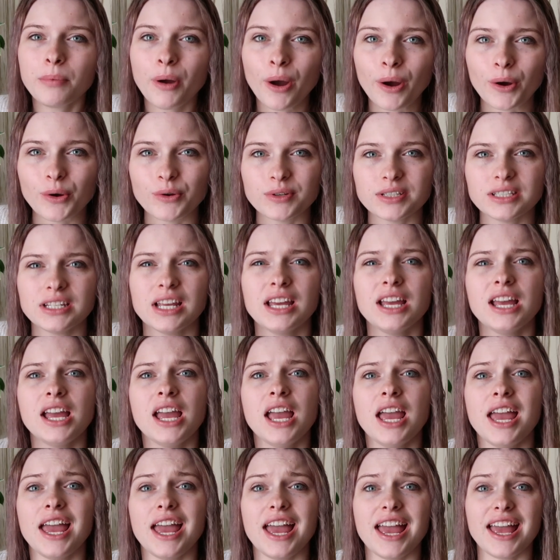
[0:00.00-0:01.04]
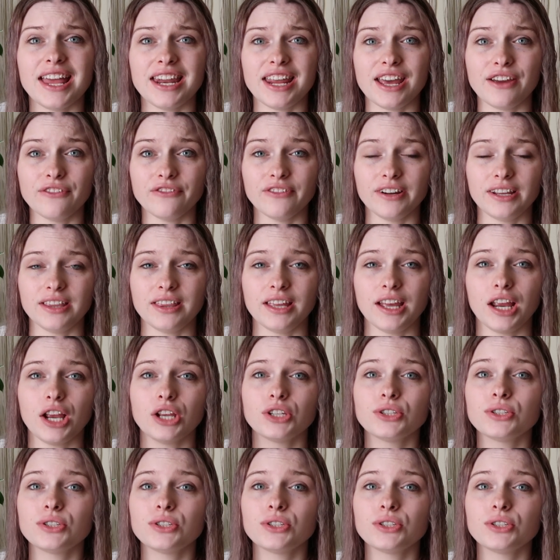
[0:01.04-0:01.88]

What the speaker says: post and everything.